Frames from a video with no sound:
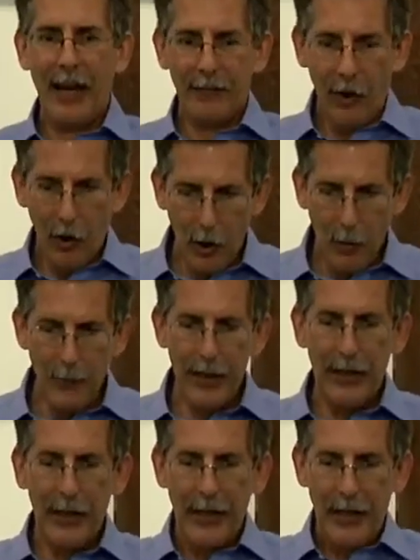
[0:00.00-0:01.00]
to have
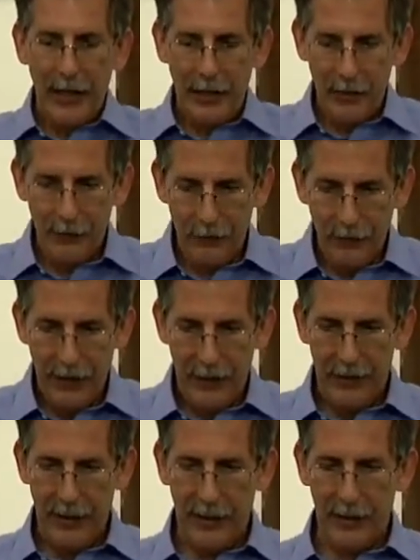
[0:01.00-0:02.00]
harmony and,
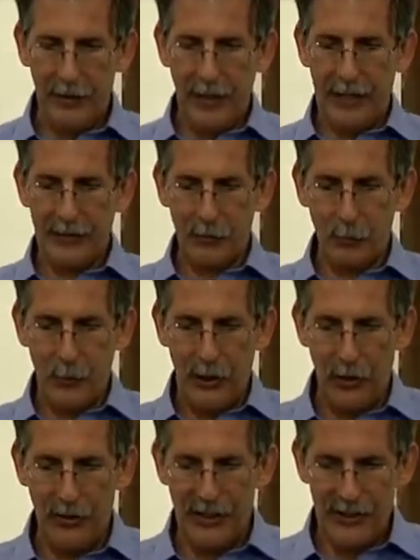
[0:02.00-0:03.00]
and, and as
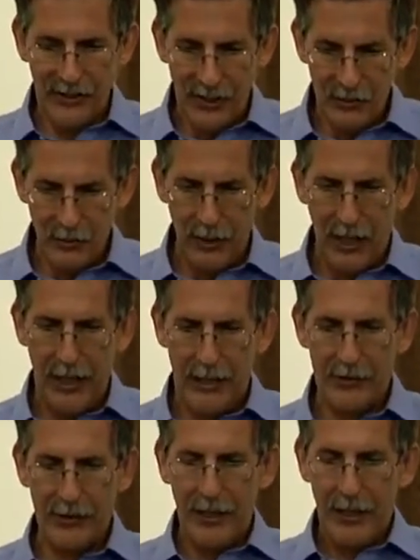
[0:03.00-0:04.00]
we are
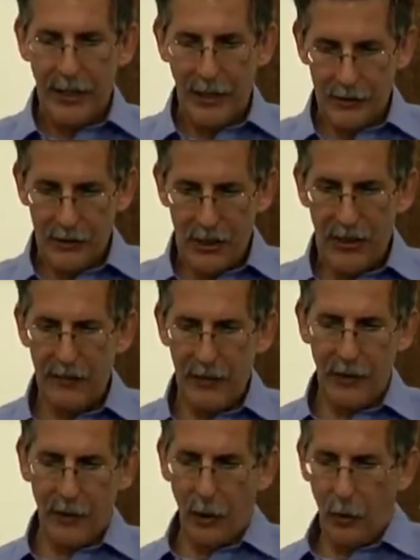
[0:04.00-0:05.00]
decentralized in
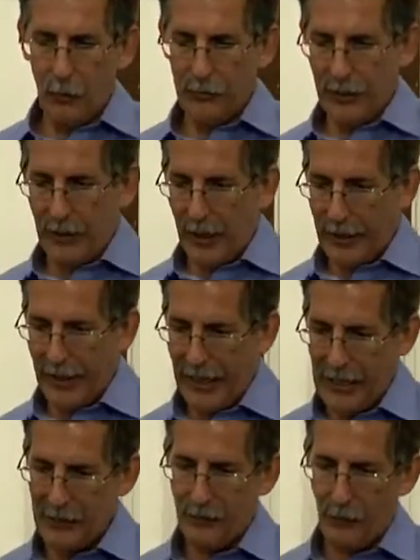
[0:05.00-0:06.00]
achieving the goals that God
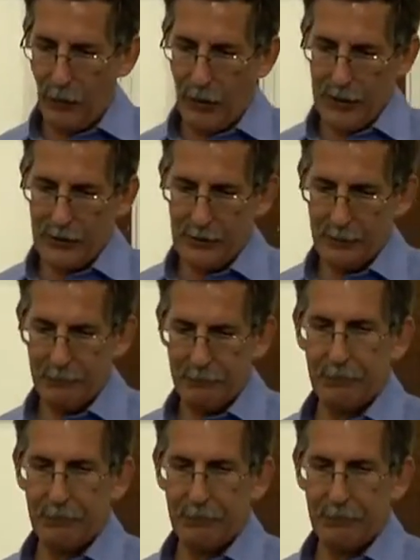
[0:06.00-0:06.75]
has for us.